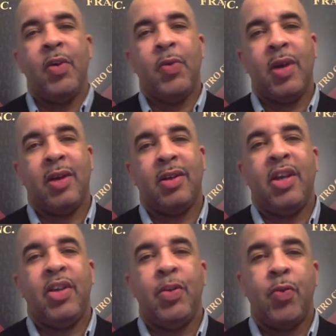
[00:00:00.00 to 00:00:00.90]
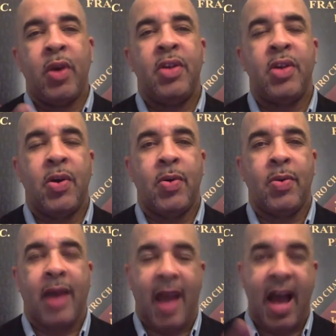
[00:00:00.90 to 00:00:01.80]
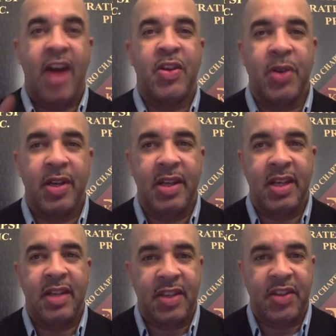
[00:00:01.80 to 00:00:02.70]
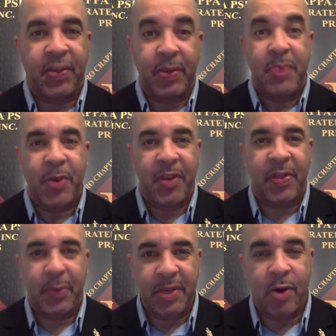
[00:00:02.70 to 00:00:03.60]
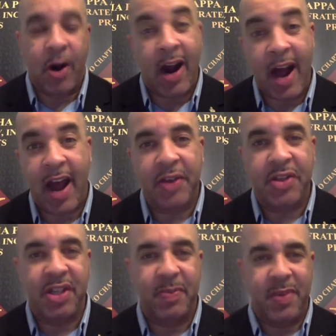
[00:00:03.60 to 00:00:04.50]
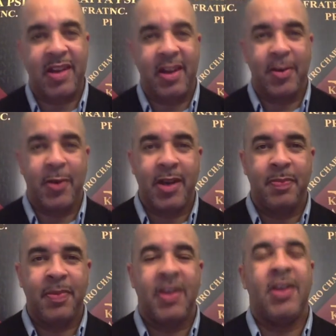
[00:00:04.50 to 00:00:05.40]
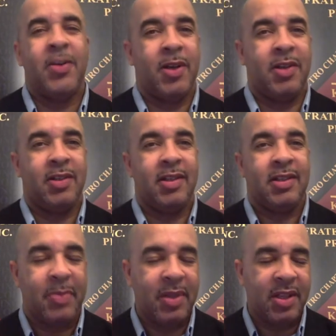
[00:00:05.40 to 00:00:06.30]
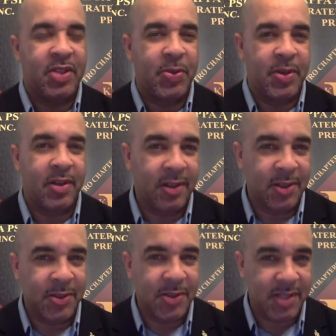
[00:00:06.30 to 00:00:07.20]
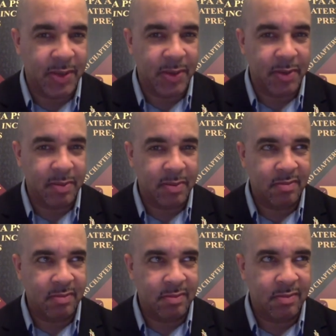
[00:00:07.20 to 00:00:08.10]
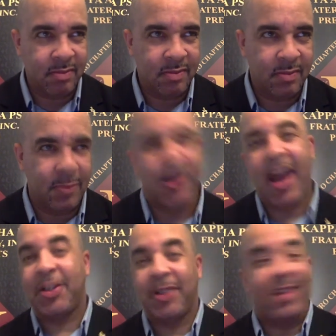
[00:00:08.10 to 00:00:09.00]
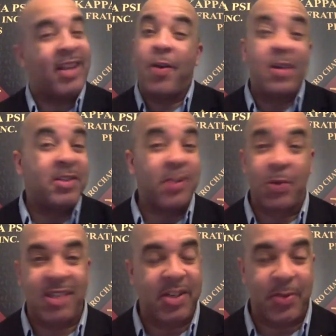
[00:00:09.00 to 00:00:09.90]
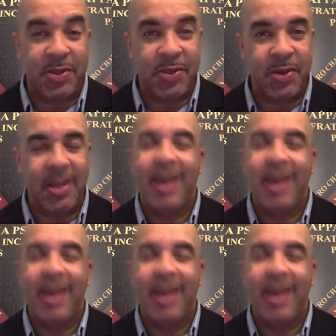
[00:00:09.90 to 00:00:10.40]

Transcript: Well, you want to know how you're going to get this 3.3 or higher GPA, right? Well, let me let you in on a little secret. Well, actually, there is no secret to it.